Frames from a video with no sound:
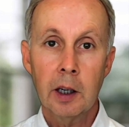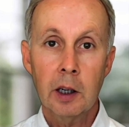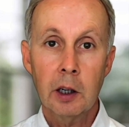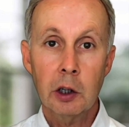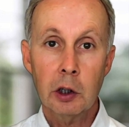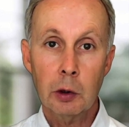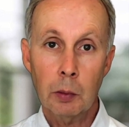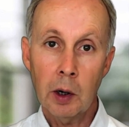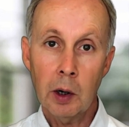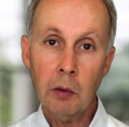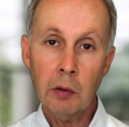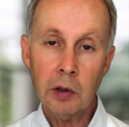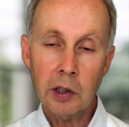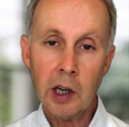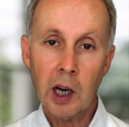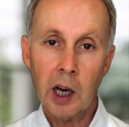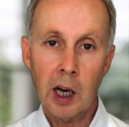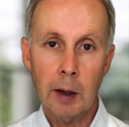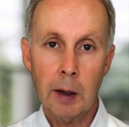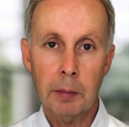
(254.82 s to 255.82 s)
So over
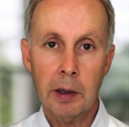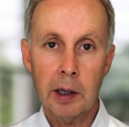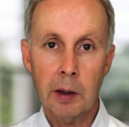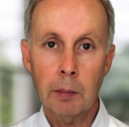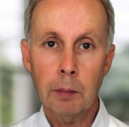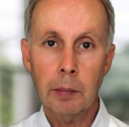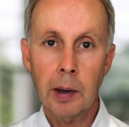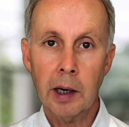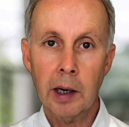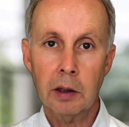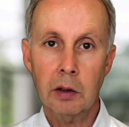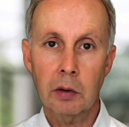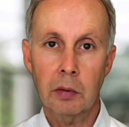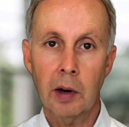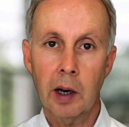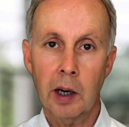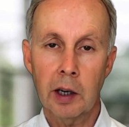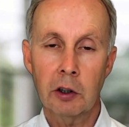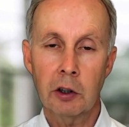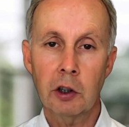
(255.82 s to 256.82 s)
time, the impact of
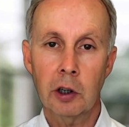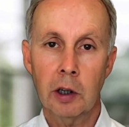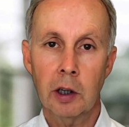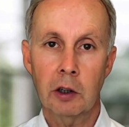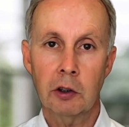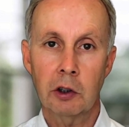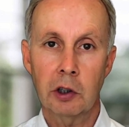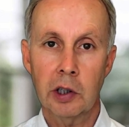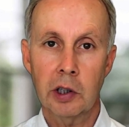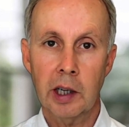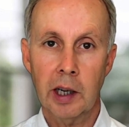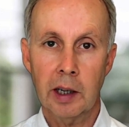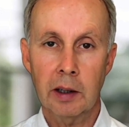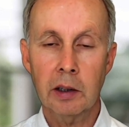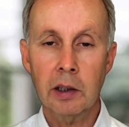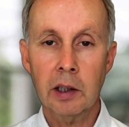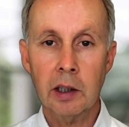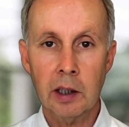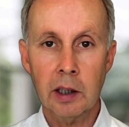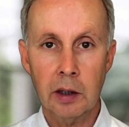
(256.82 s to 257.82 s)
high charges can
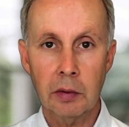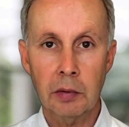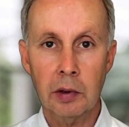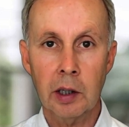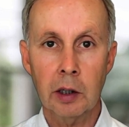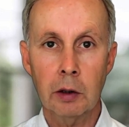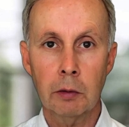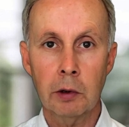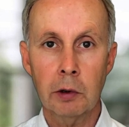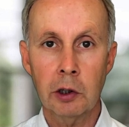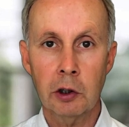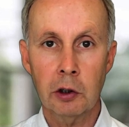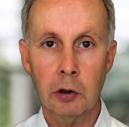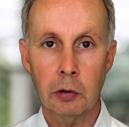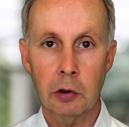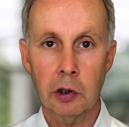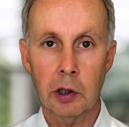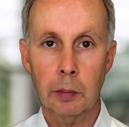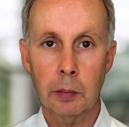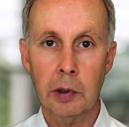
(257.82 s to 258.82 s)
significantly
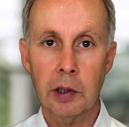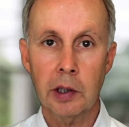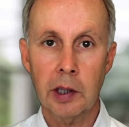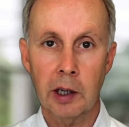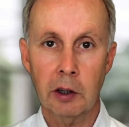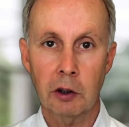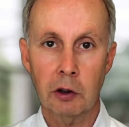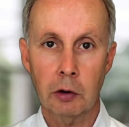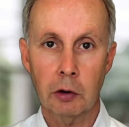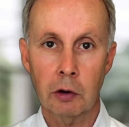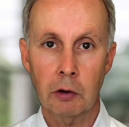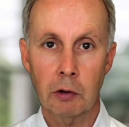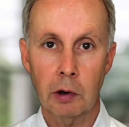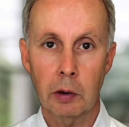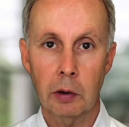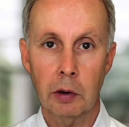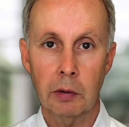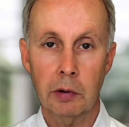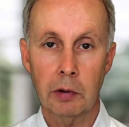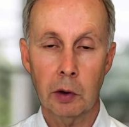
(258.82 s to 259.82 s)
reduce the potential
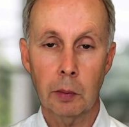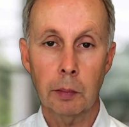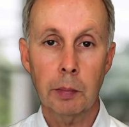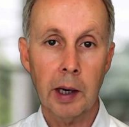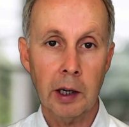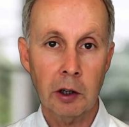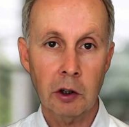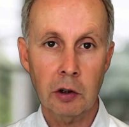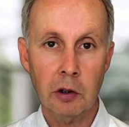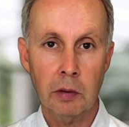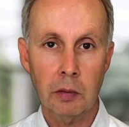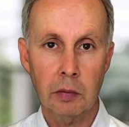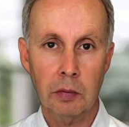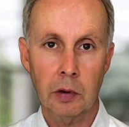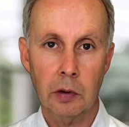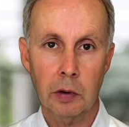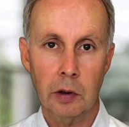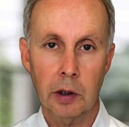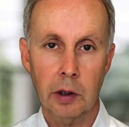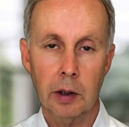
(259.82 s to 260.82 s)
growth of your pension
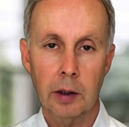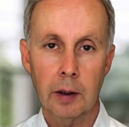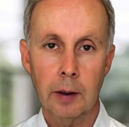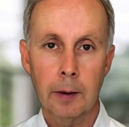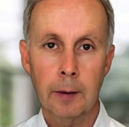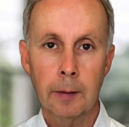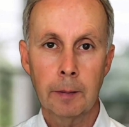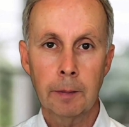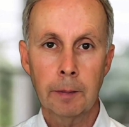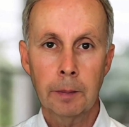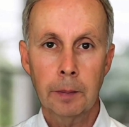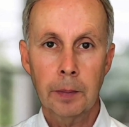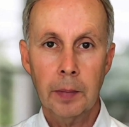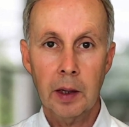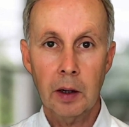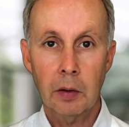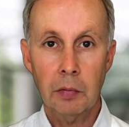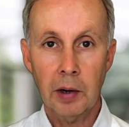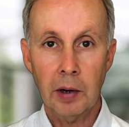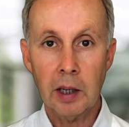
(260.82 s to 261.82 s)
fund.
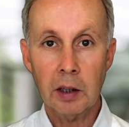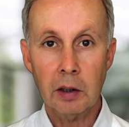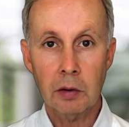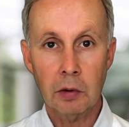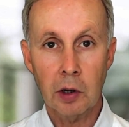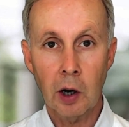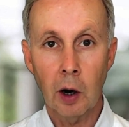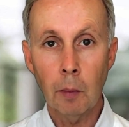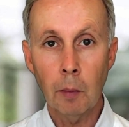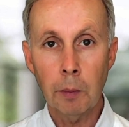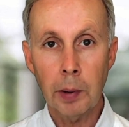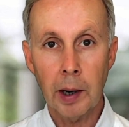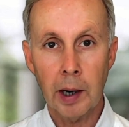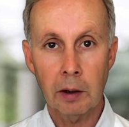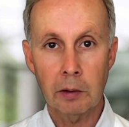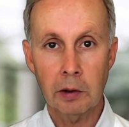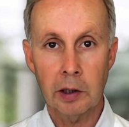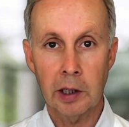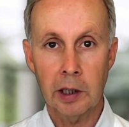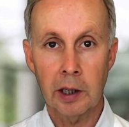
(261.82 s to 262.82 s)
The effect of
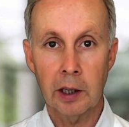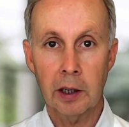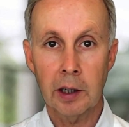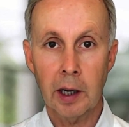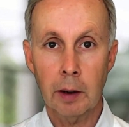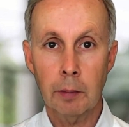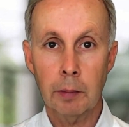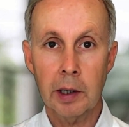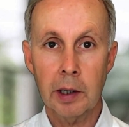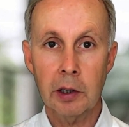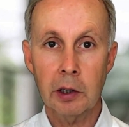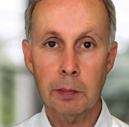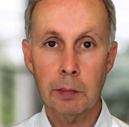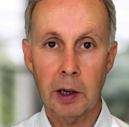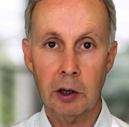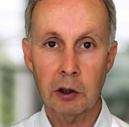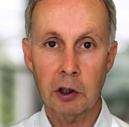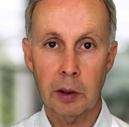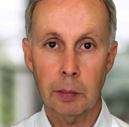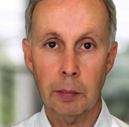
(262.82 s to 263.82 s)
compounding can be
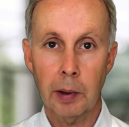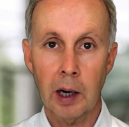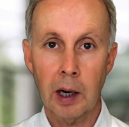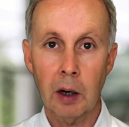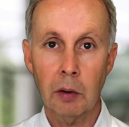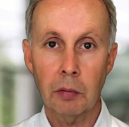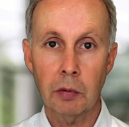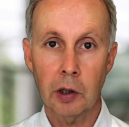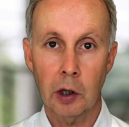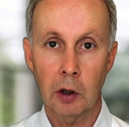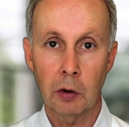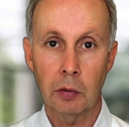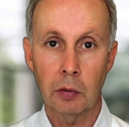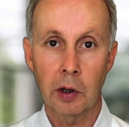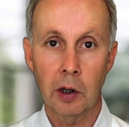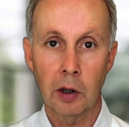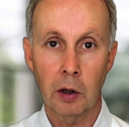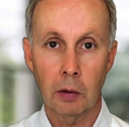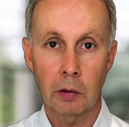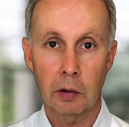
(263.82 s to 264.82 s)
especially powerful over
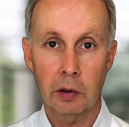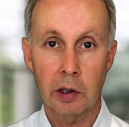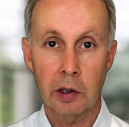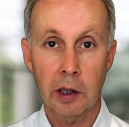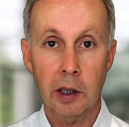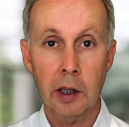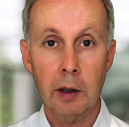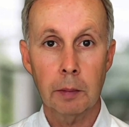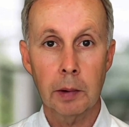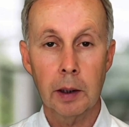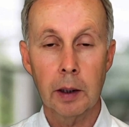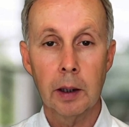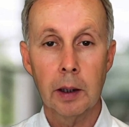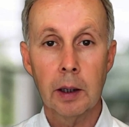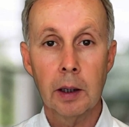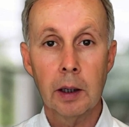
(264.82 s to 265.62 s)
the long term,